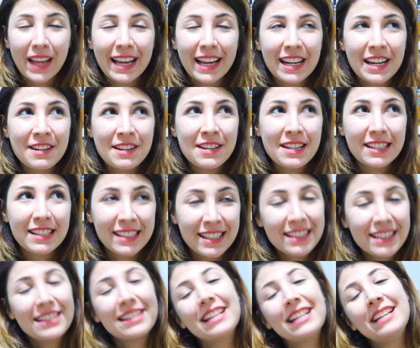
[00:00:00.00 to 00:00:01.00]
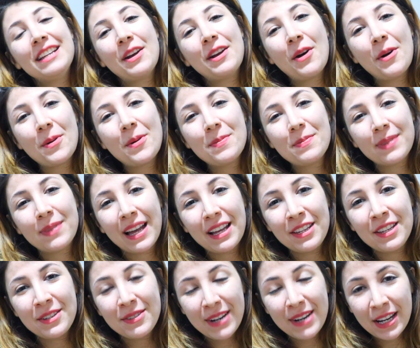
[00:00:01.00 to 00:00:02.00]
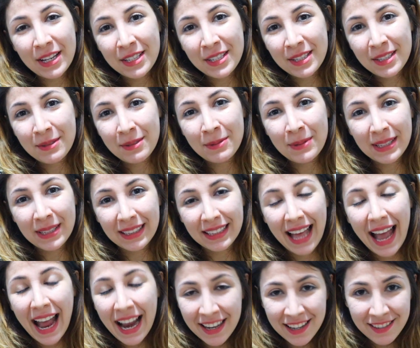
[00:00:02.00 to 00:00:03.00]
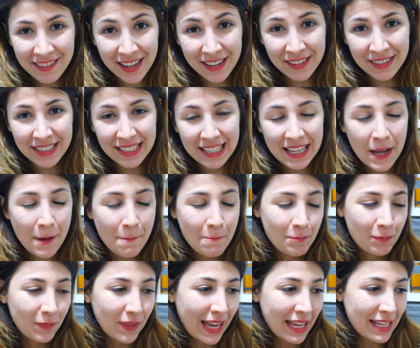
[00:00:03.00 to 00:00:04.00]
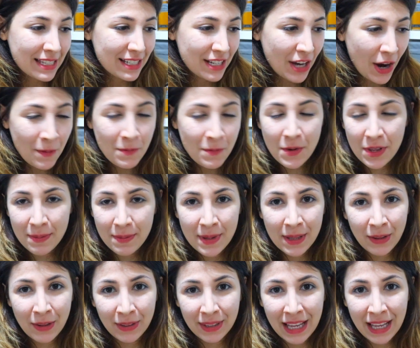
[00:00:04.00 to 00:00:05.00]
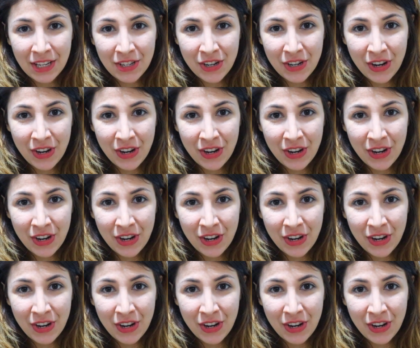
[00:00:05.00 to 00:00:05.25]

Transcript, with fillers: And I sincerely hope that you guys will hang around and come with me along that